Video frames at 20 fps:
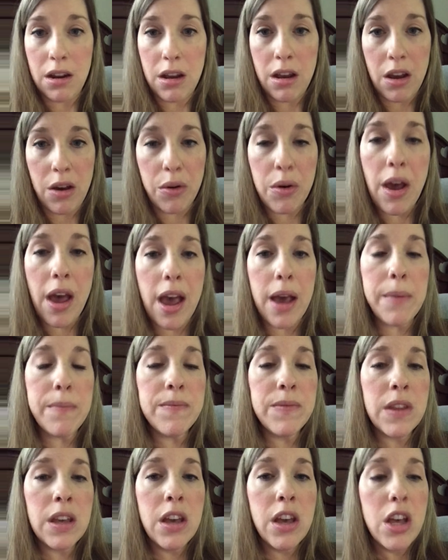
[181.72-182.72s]
Okay?
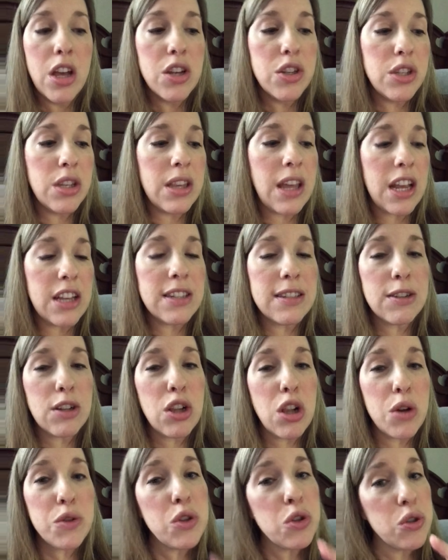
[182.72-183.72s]
So that's
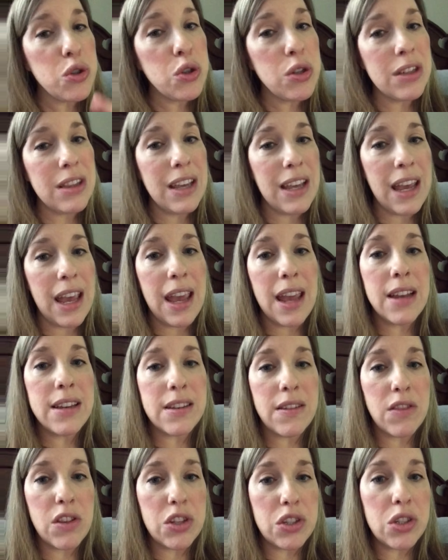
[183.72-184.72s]
closer to the end
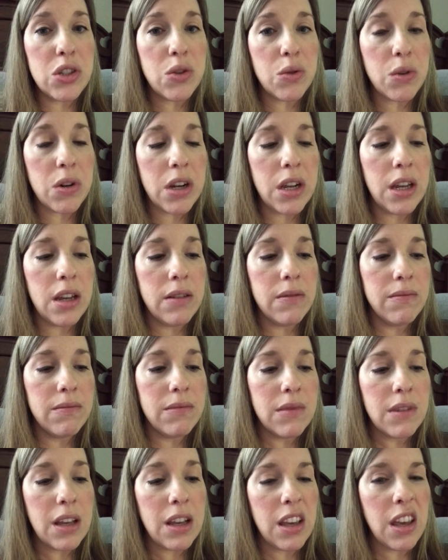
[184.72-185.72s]
of the story.
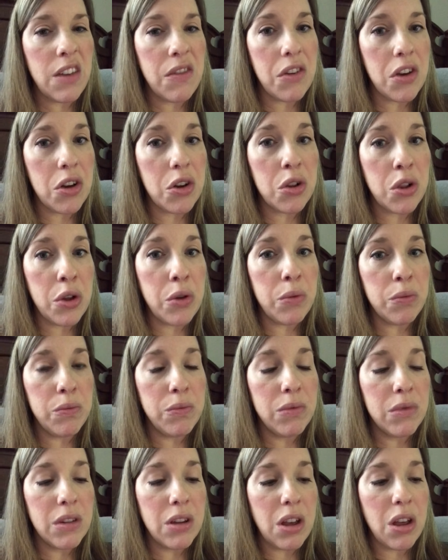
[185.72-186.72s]
I'll give you a clue.
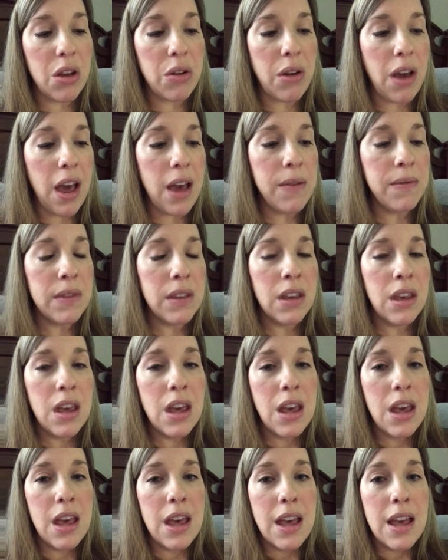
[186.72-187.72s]
Okay?
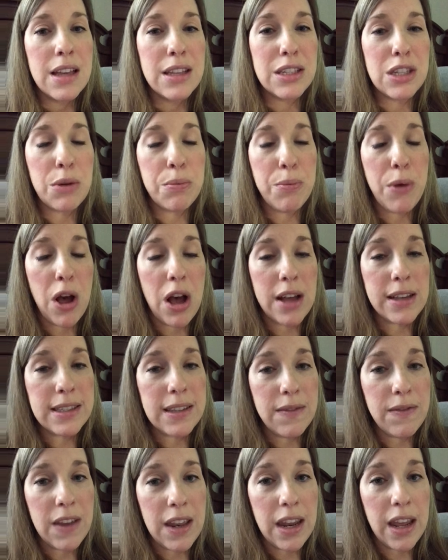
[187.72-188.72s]
So pause
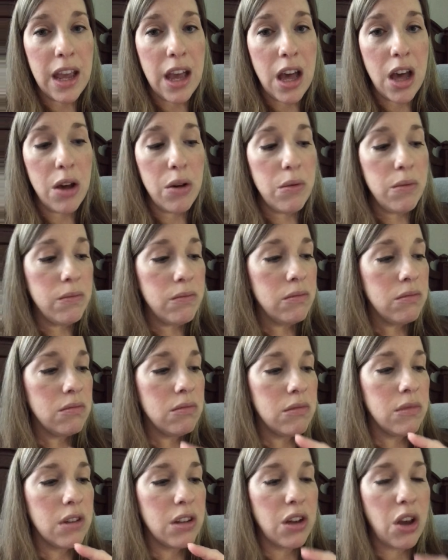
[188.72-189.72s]
the video,
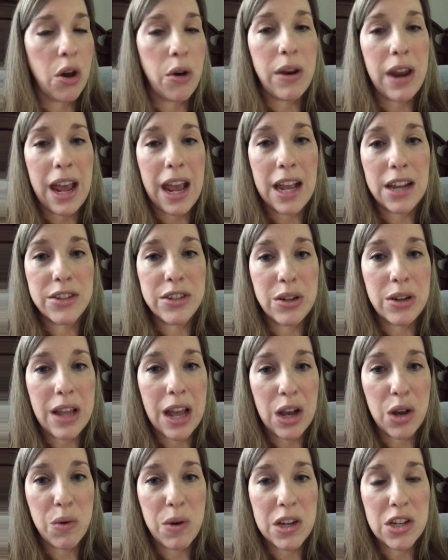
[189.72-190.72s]
go and answer
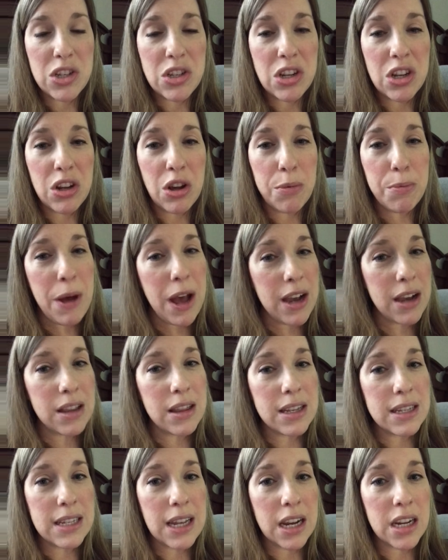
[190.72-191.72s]
that question, go back in
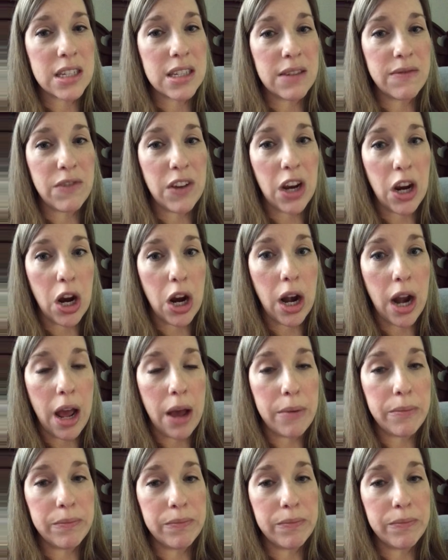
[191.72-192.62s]
the text and figure it out.